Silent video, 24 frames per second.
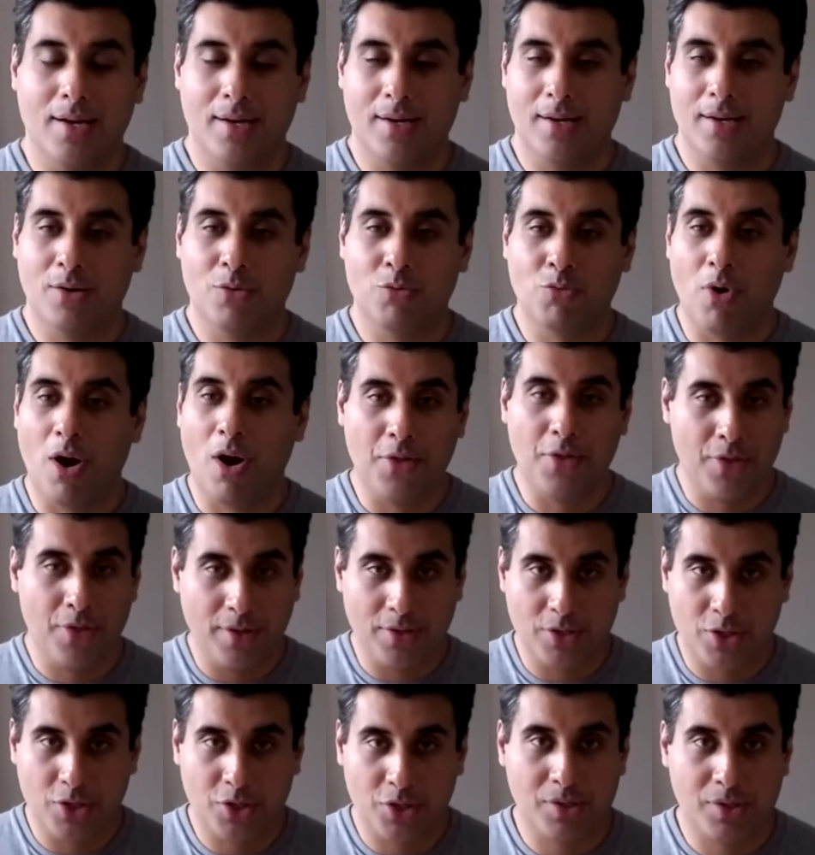rather than
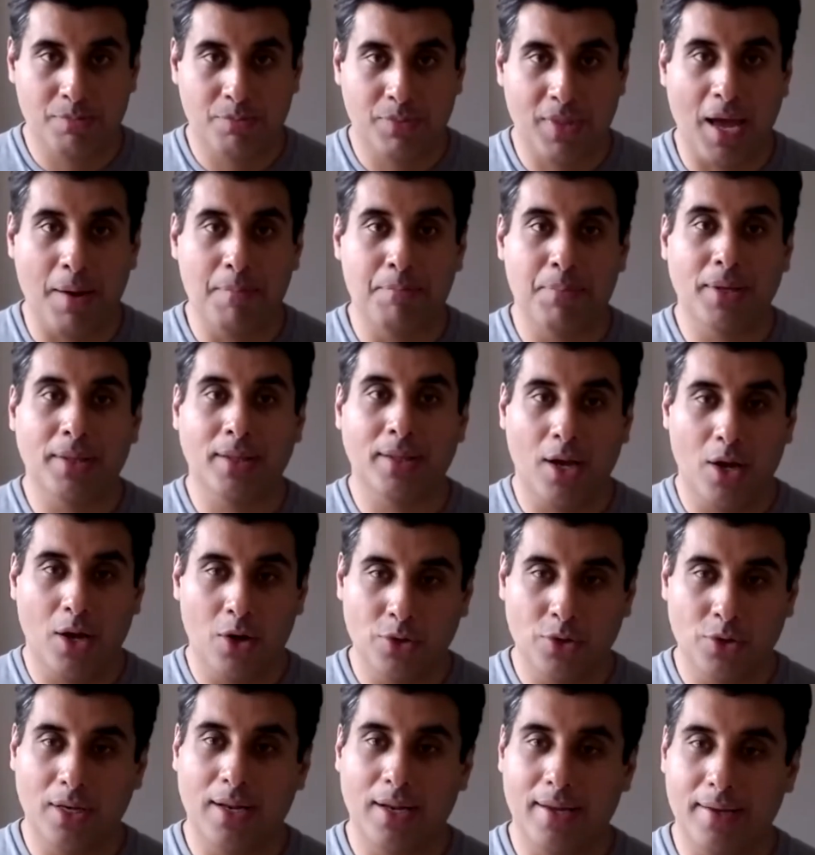just that being the
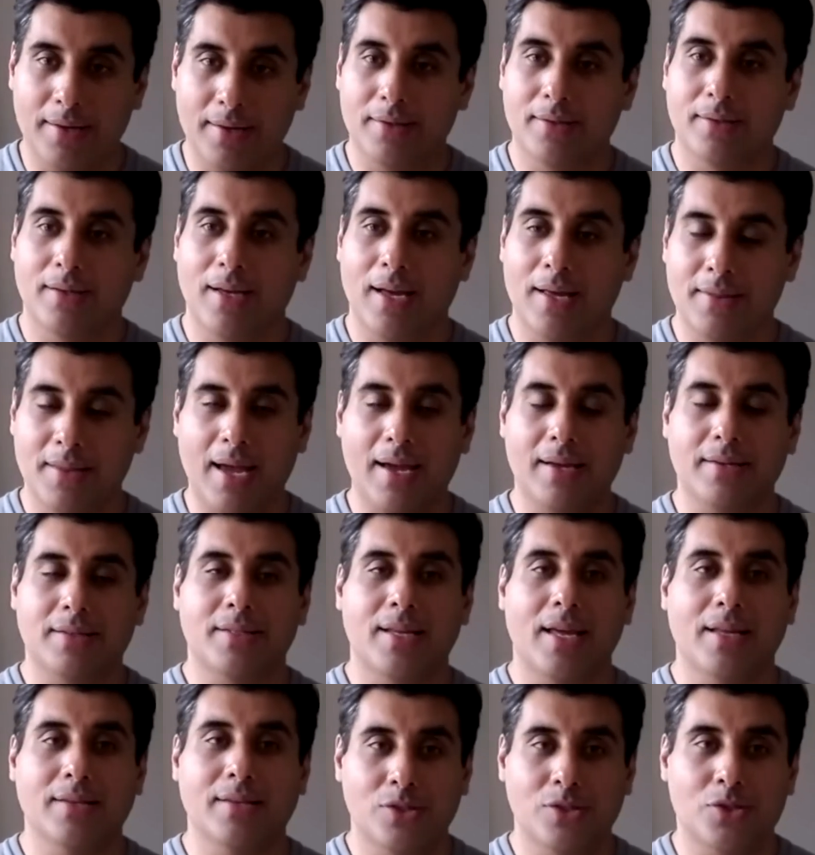only layer. And that
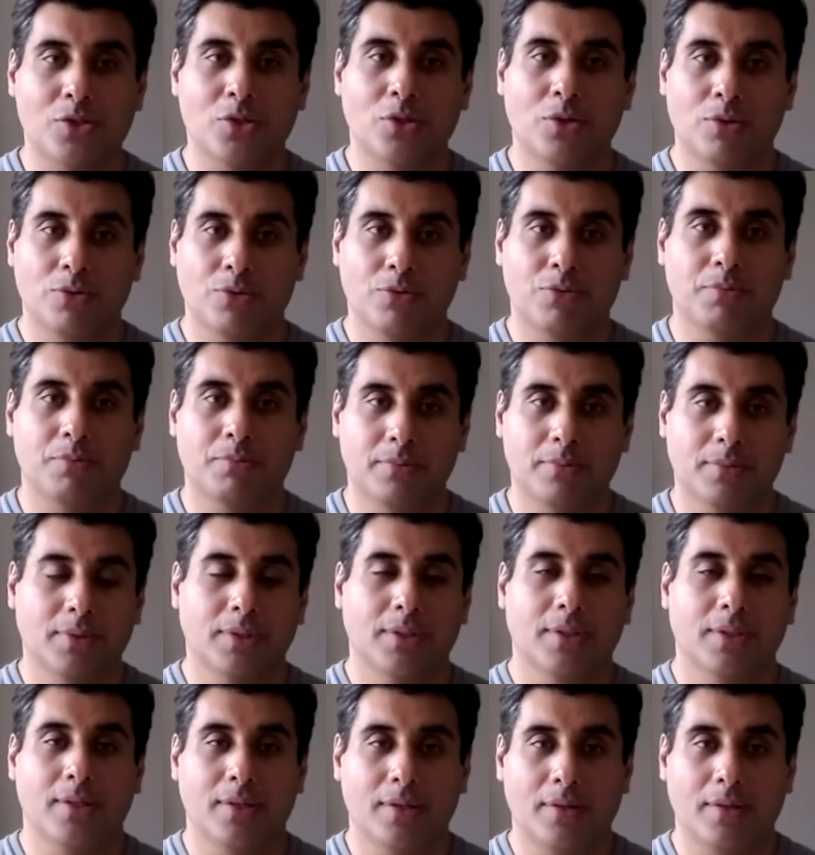tends to
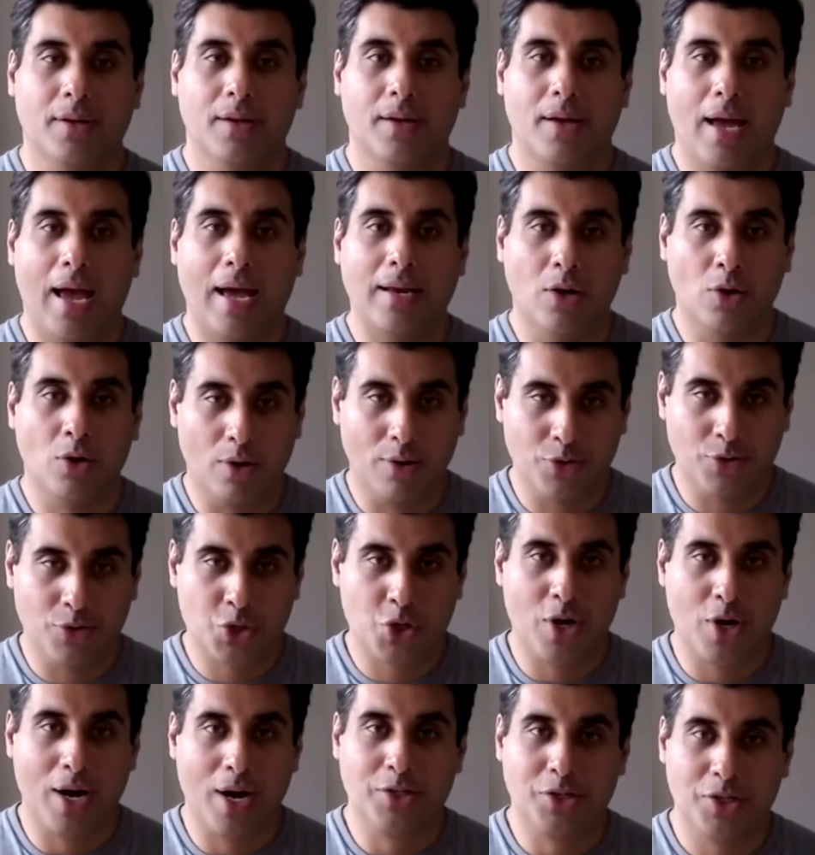have a lot of
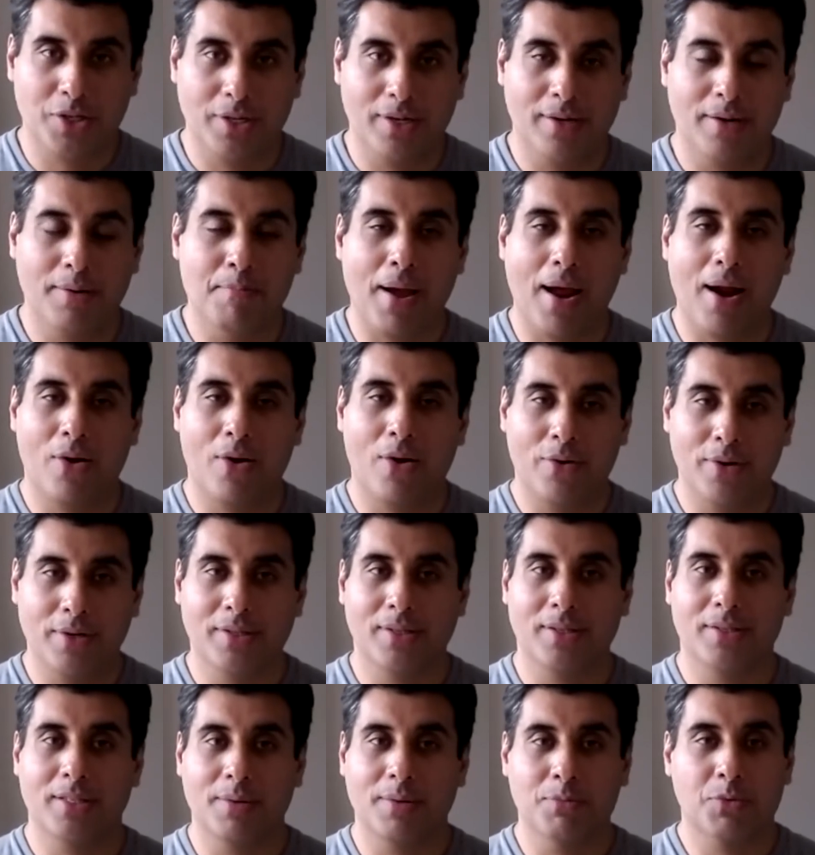traction in empowering the
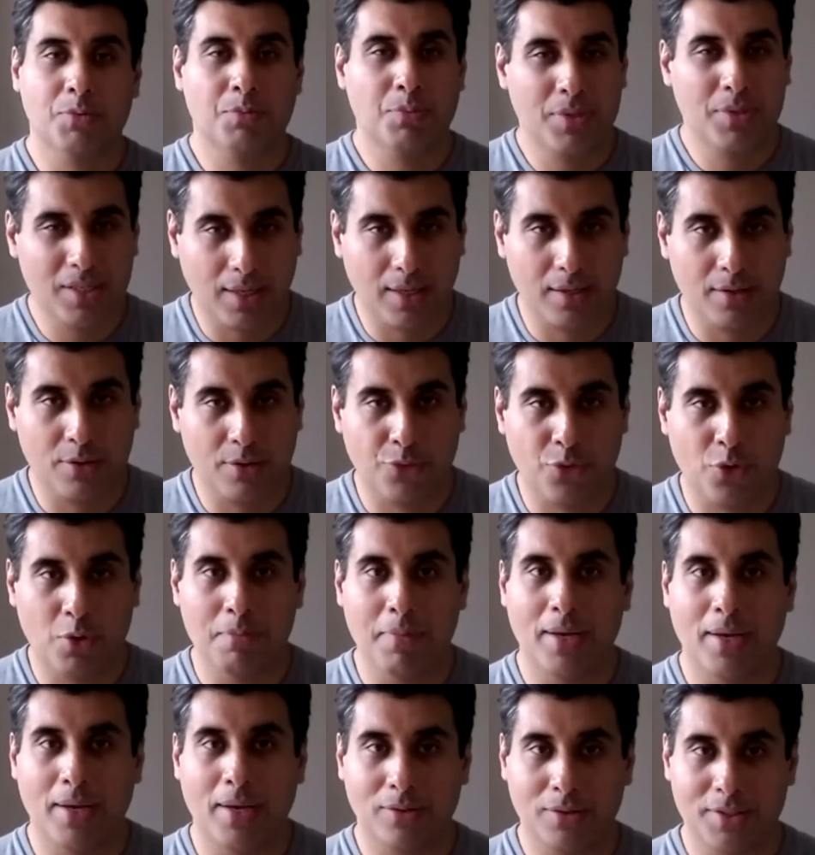teams, particularly the field
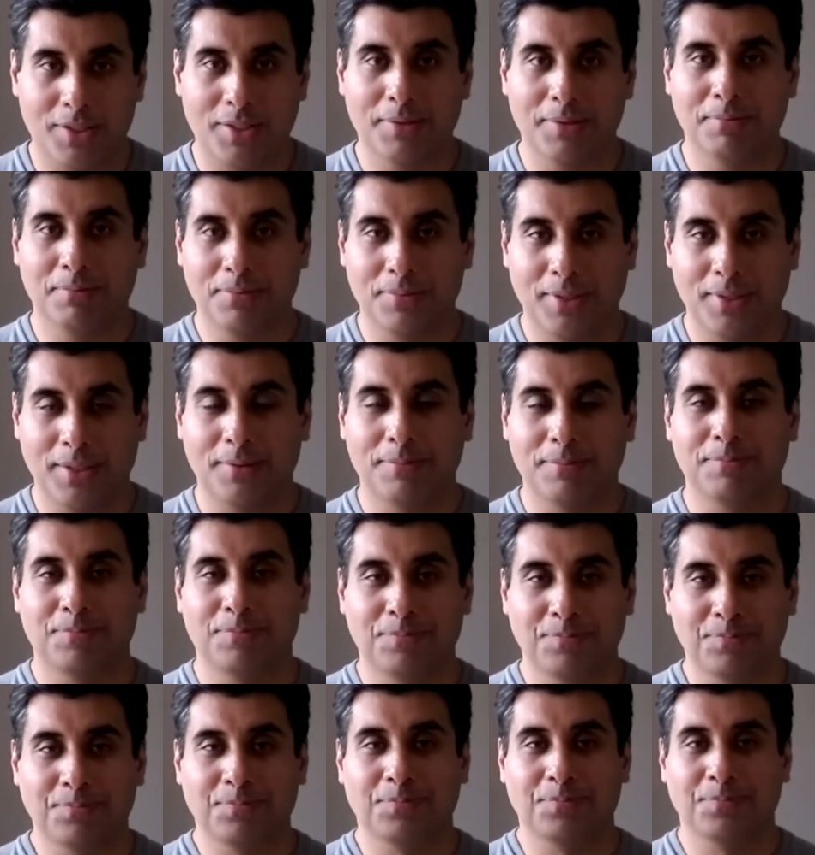medical team.
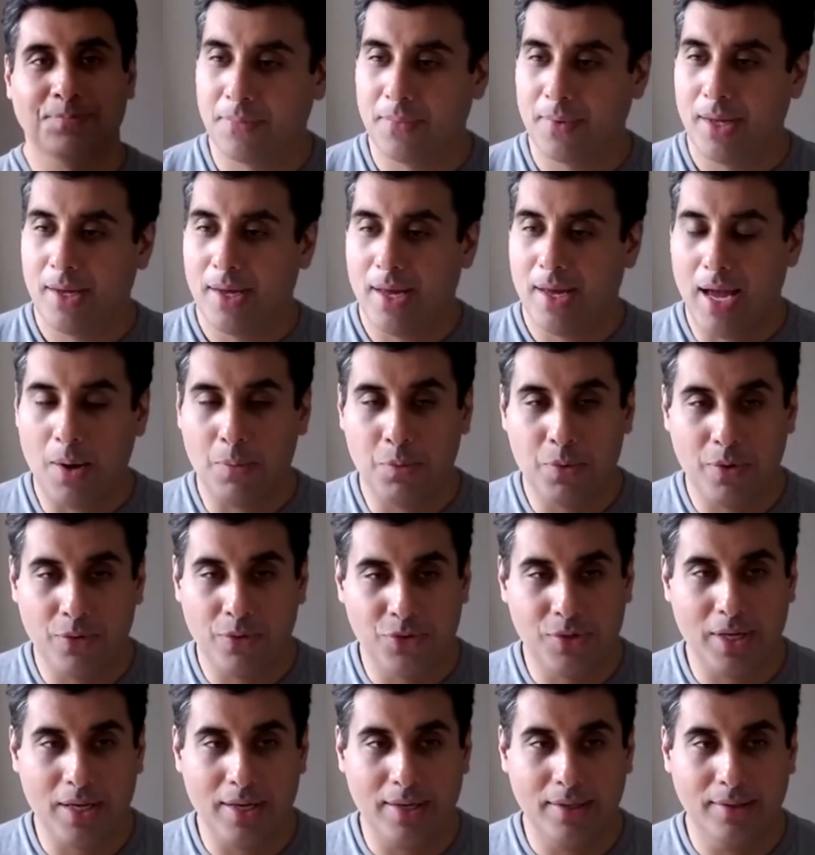And we've
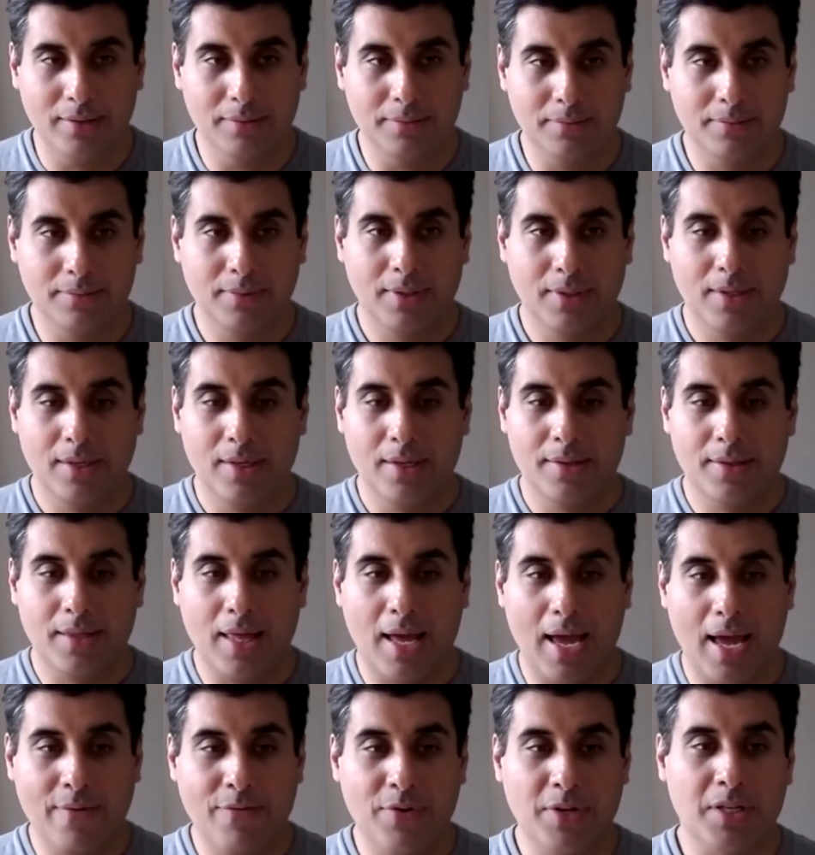seen that
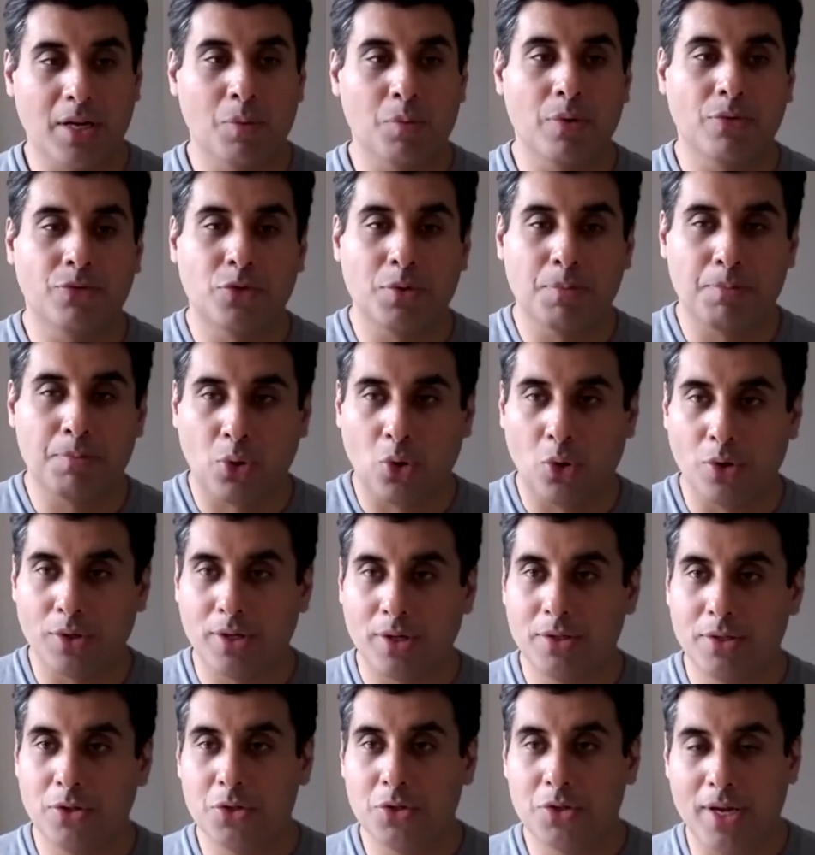every time we've deployed a
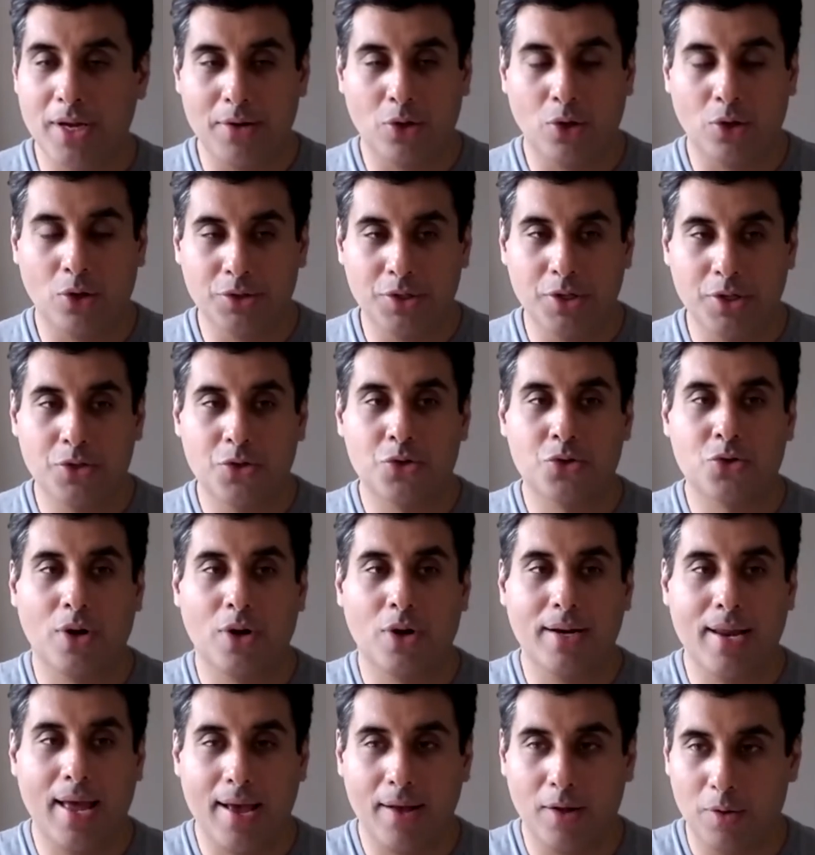new technology to try and
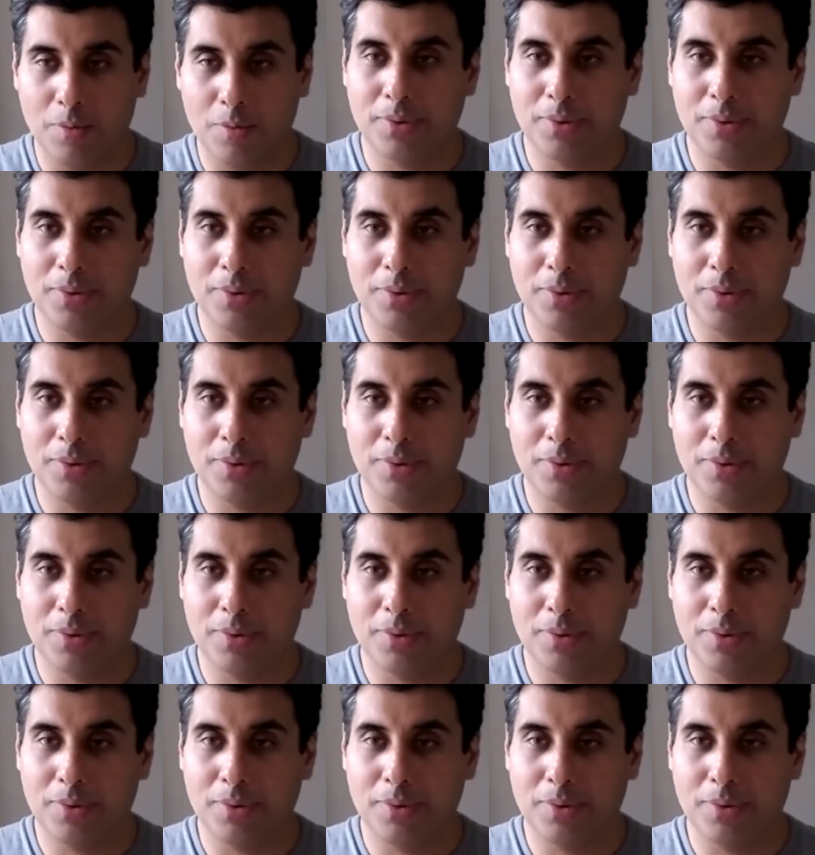help